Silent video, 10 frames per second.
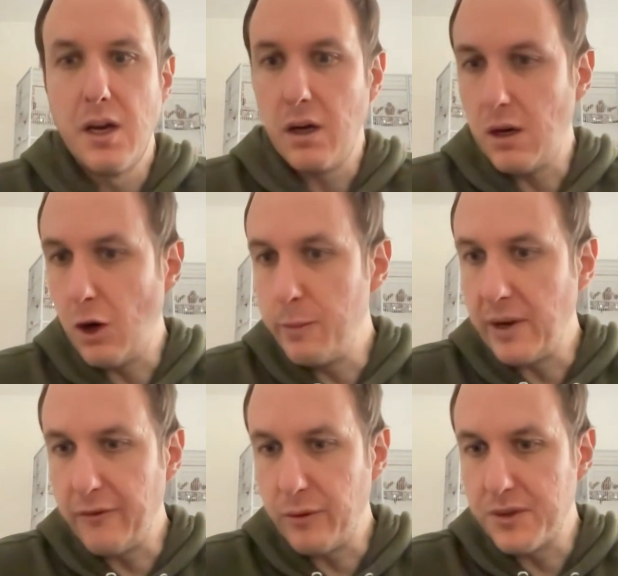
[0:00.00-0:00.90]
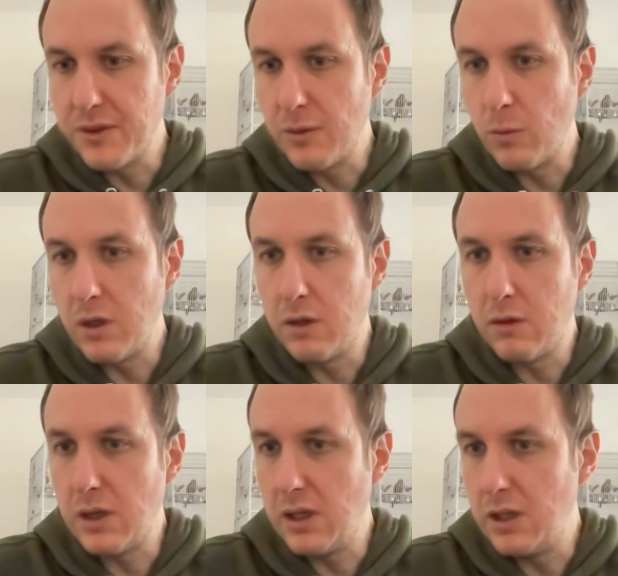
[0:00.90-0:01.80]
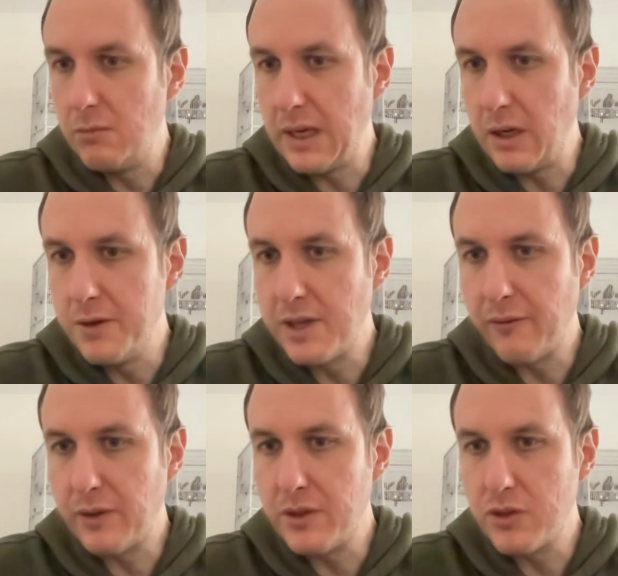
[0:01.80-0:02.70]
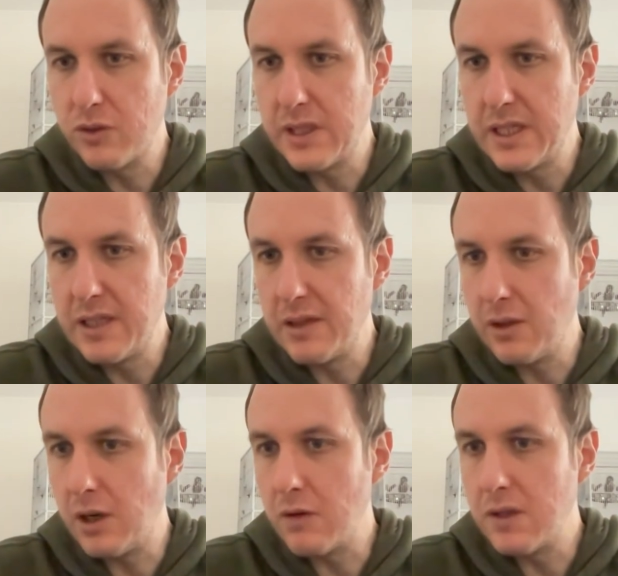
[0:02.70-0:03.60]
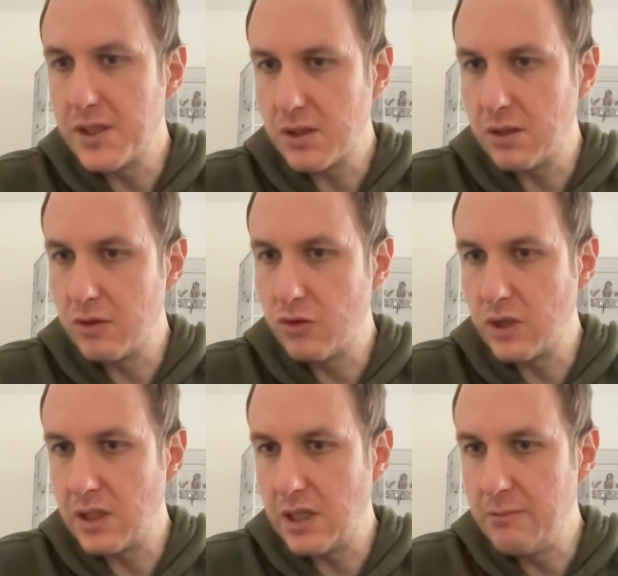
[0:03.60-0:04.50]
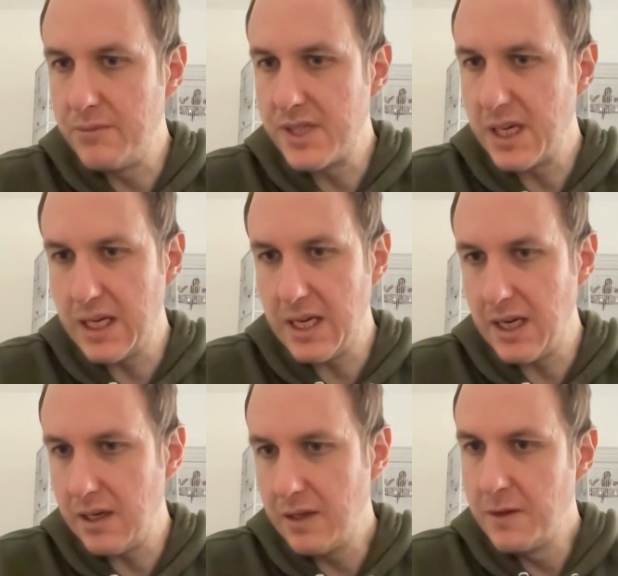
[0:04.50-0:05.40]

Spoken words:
I hope everyone's doing well. Hello to everyone who's joined: Dara, Sandra, MT,